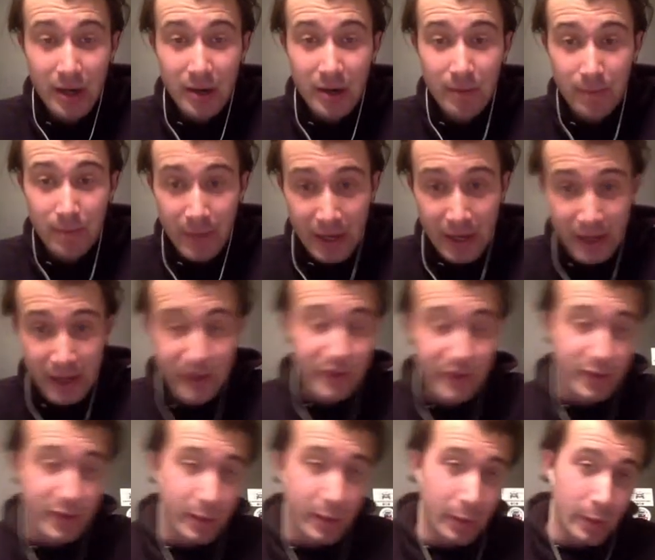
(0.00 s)

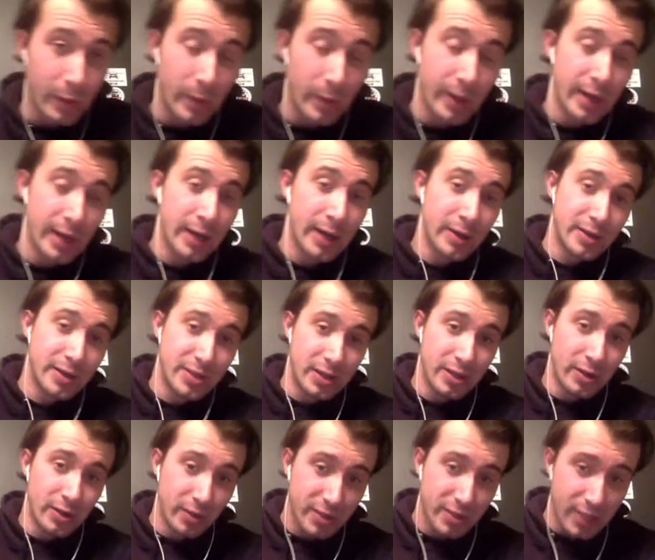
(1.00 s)
minutes. Wow, that's a
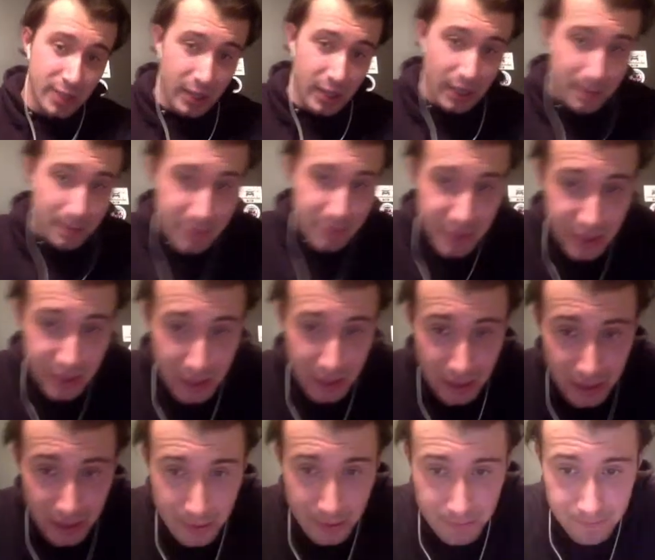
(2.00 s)
long time.
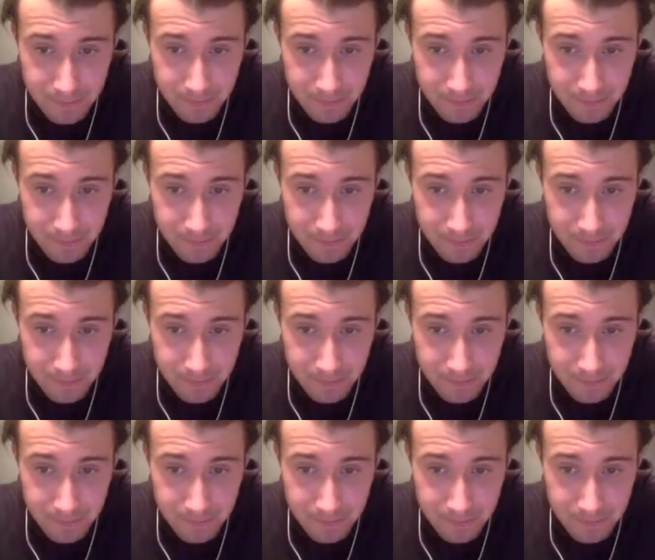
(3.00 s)
So